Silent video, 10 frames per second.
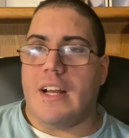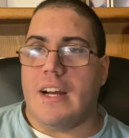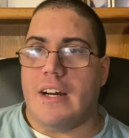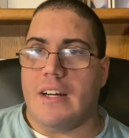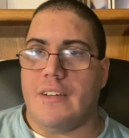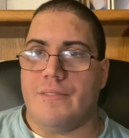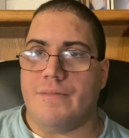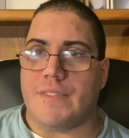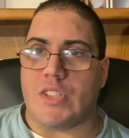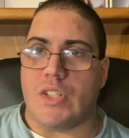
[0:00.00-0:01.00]
Um,
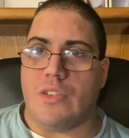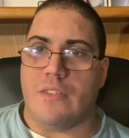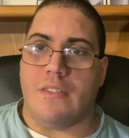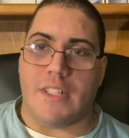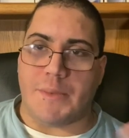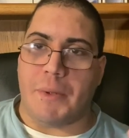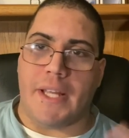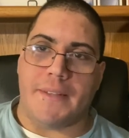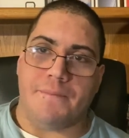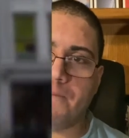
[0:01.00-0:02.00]
so let's begin.